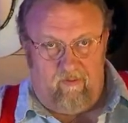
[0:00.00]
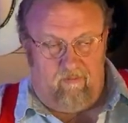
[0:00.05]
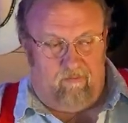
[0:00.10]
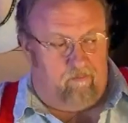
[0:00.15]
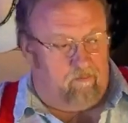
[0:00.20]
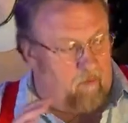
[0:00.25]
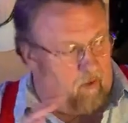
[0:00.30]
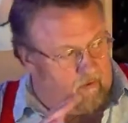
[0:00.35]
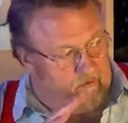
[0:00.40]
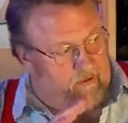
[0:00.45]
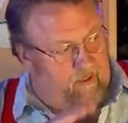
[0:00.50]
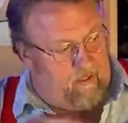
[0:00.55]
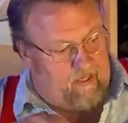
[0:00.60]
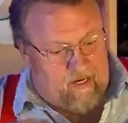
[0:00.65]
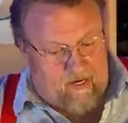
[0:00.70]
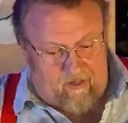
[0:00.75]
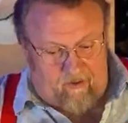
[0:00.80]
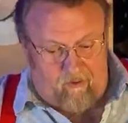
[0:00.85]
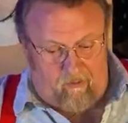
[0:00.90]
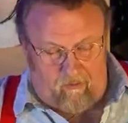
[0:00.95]

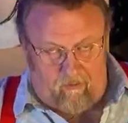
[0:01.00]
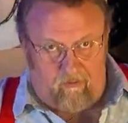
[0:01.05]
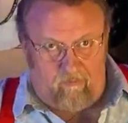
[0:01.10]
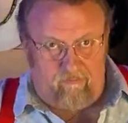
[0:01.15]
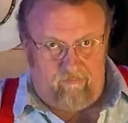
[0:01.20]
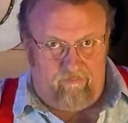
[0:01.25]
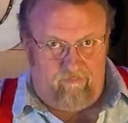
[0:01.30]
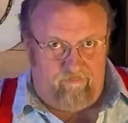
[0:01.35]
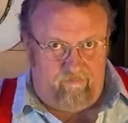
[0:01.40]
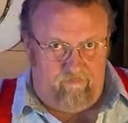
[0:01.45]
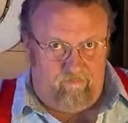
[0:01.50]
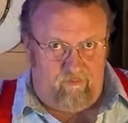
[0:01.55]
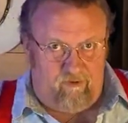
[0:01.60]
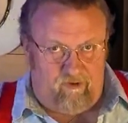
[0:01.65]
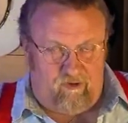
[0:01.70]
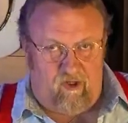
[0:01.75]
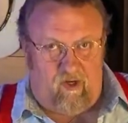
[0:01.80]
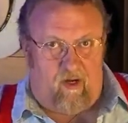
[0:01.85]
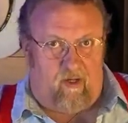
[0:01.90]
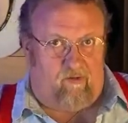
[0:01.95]
multi-angle
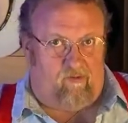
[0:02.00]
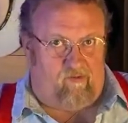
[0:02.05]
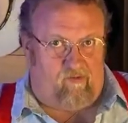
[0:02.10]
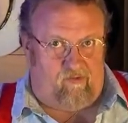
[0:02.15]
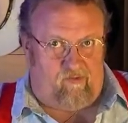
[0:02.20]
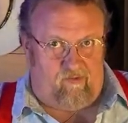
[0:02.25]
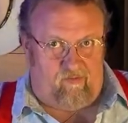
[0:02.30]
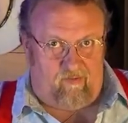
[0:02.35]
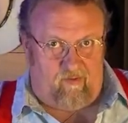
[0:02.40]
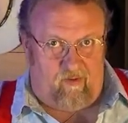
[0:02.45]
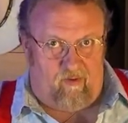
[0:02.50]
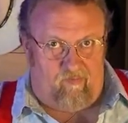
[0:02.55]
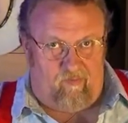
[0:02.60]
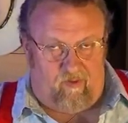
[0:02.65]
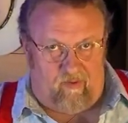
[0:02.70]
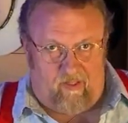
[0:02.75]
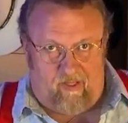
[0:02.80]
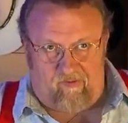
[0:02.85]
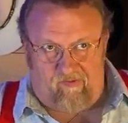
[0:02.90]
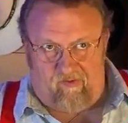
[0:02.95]
shots of the
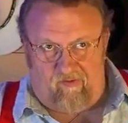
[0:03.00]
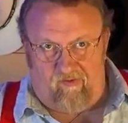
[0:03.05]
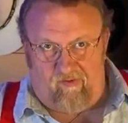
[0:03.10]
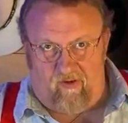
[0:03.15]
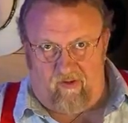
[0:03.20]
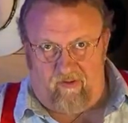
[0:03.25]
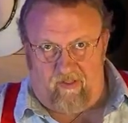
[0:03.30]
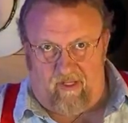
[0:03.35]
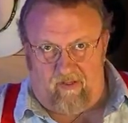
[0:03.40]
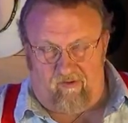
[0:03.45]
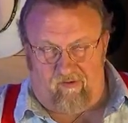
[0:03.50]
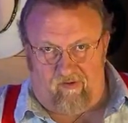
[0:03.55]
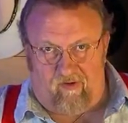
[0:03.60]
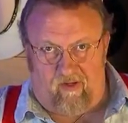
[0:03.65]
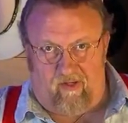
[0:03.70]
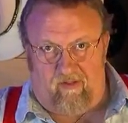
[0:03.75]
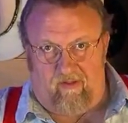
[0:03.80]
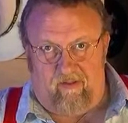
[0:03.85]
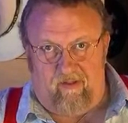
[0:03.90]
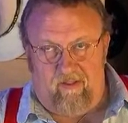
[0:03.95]
lessons on that
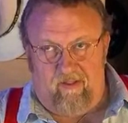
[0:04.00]
site.